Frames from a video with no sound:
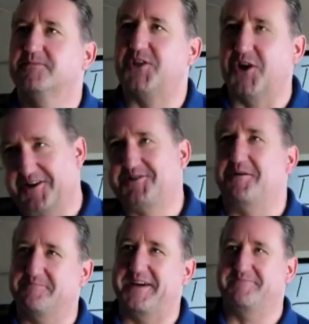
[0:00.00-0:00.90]
Donald
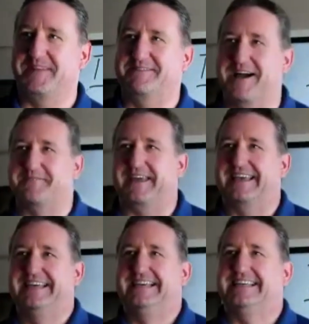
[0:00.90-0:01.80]
Trump maybe,
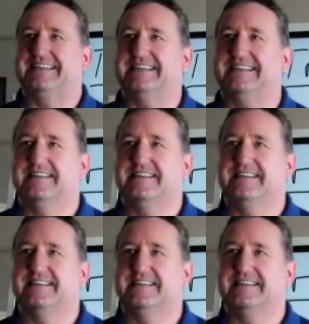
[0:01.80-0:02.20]
yeah?